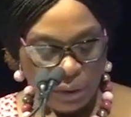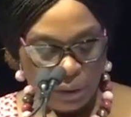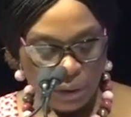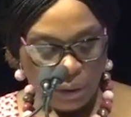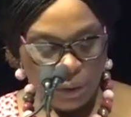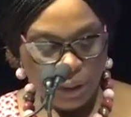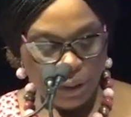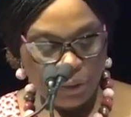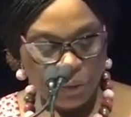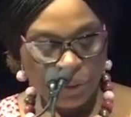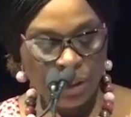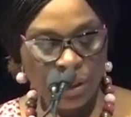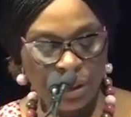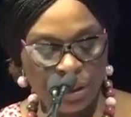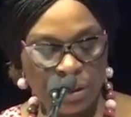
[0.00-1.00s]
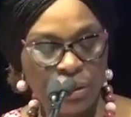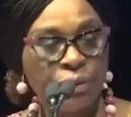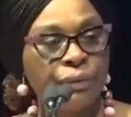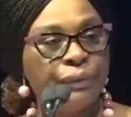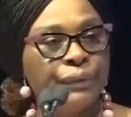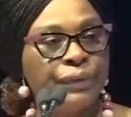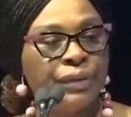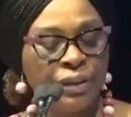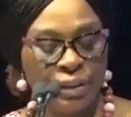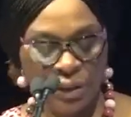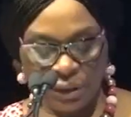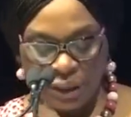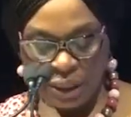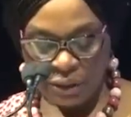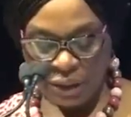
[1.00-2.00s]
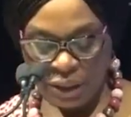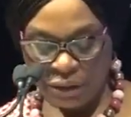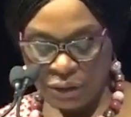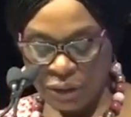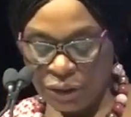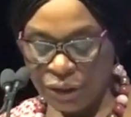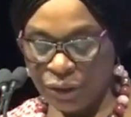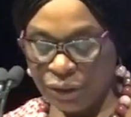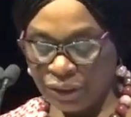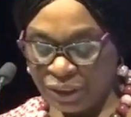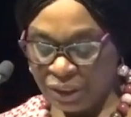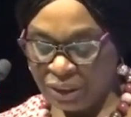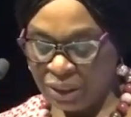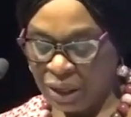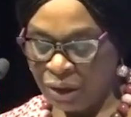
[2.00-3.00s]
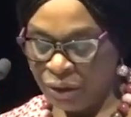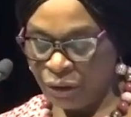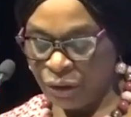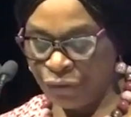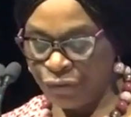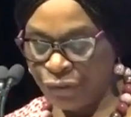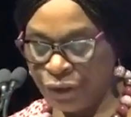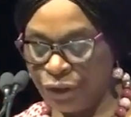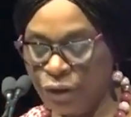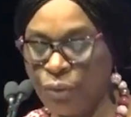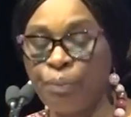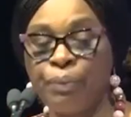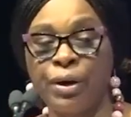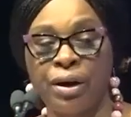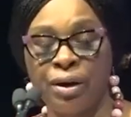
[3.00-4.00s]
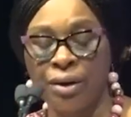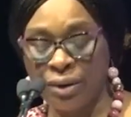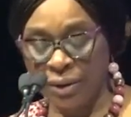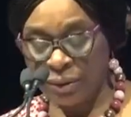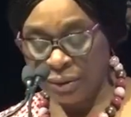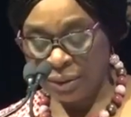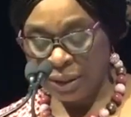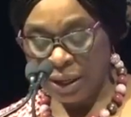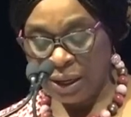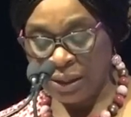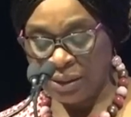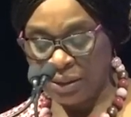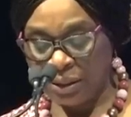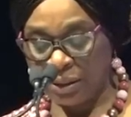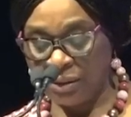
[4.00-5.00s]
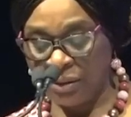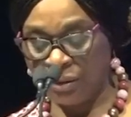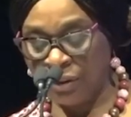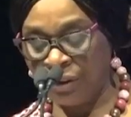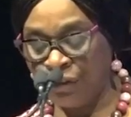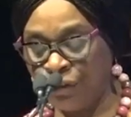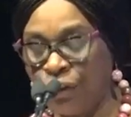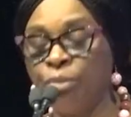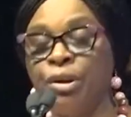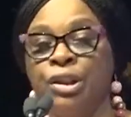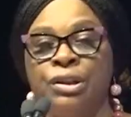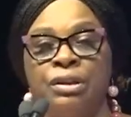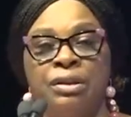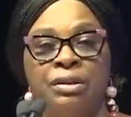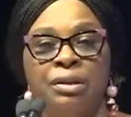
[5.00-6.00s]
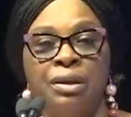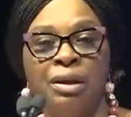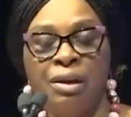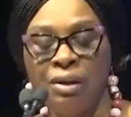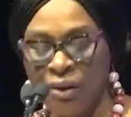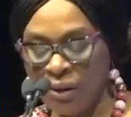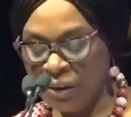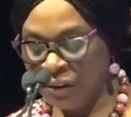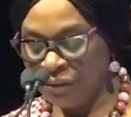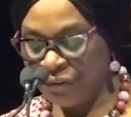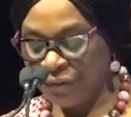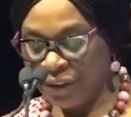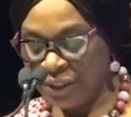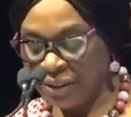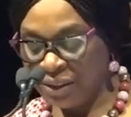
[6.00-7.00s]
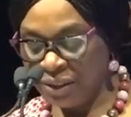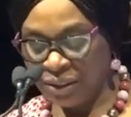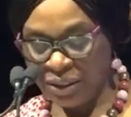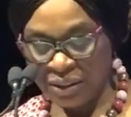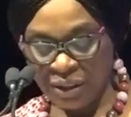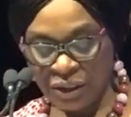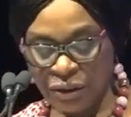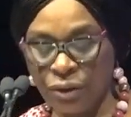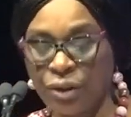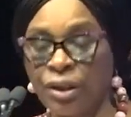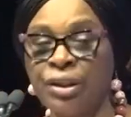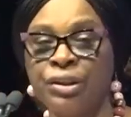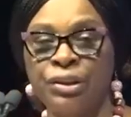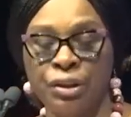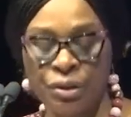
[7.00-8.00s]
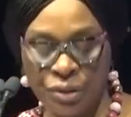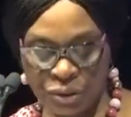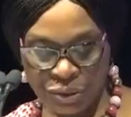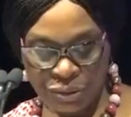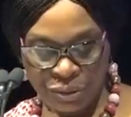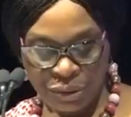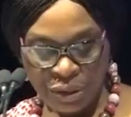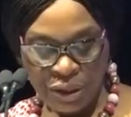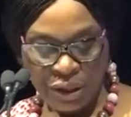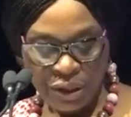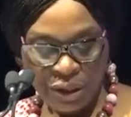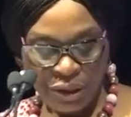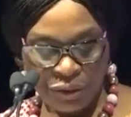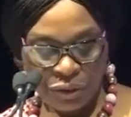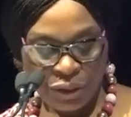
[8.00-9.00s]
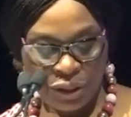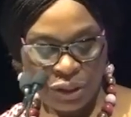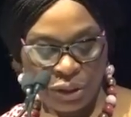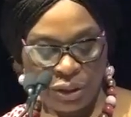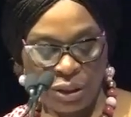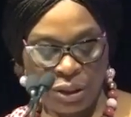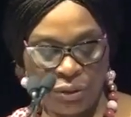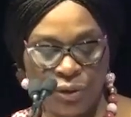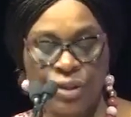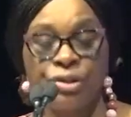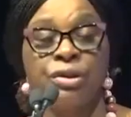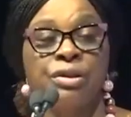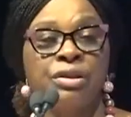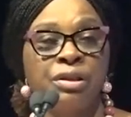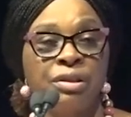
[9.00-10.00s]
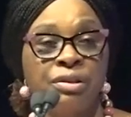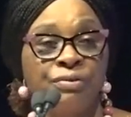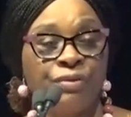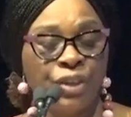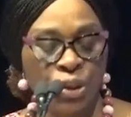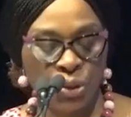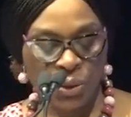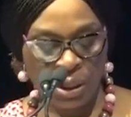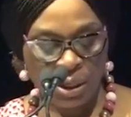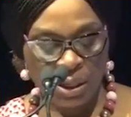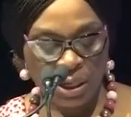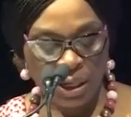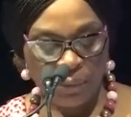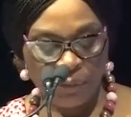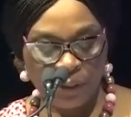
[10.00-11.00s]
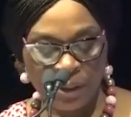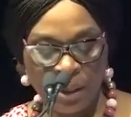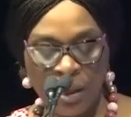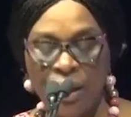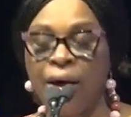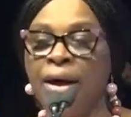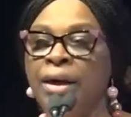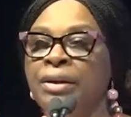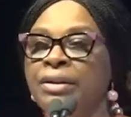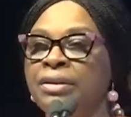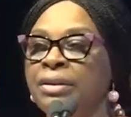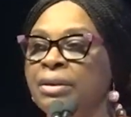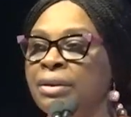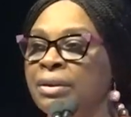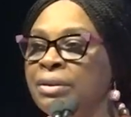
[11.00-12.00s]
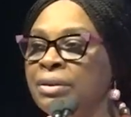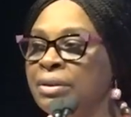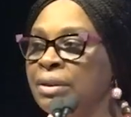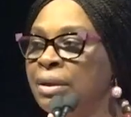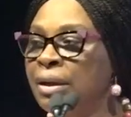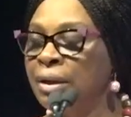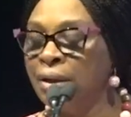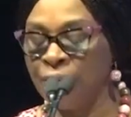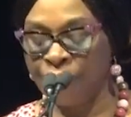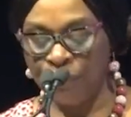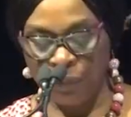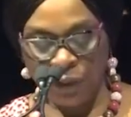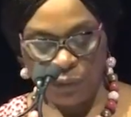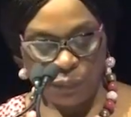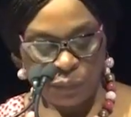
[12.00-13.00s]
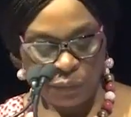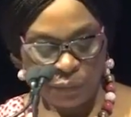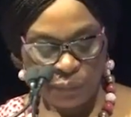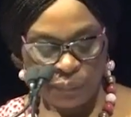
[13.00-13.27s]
On education, digital technologies are offering unparalleled access to information and facilitating connections to educational resources, virtual labs, ideas, and people.